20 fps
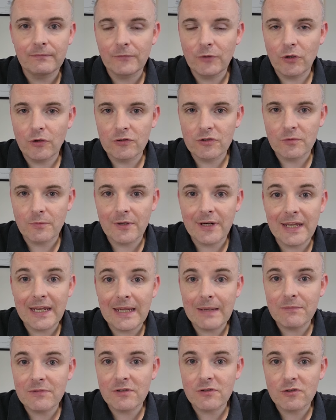customer
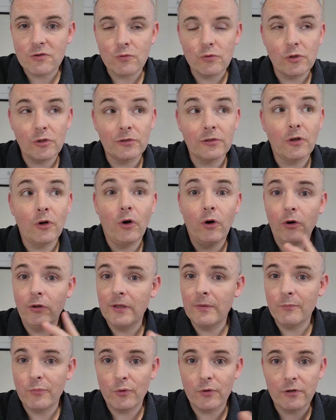names, and so on, all
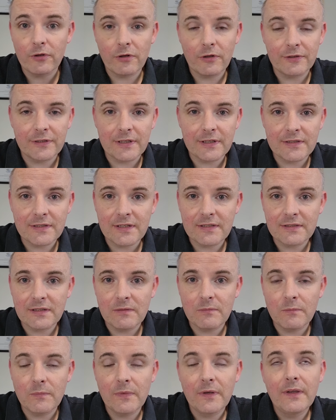imported onto the
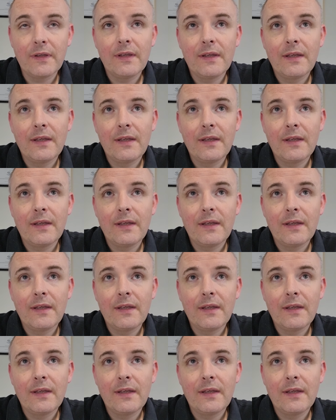system.